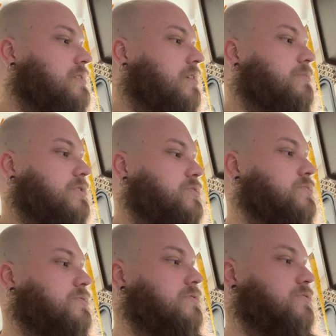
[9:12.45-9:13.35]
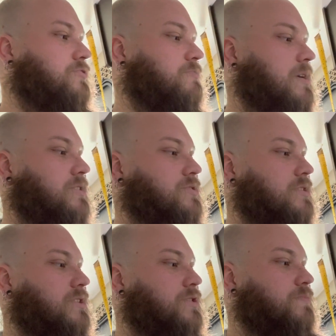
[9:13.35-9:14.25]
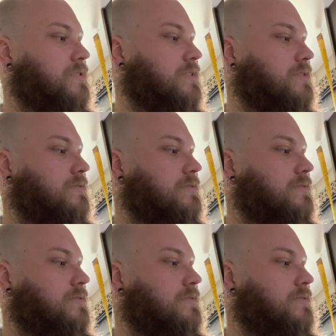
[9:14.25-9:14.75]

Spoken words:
I'm not sure, nor my judge, but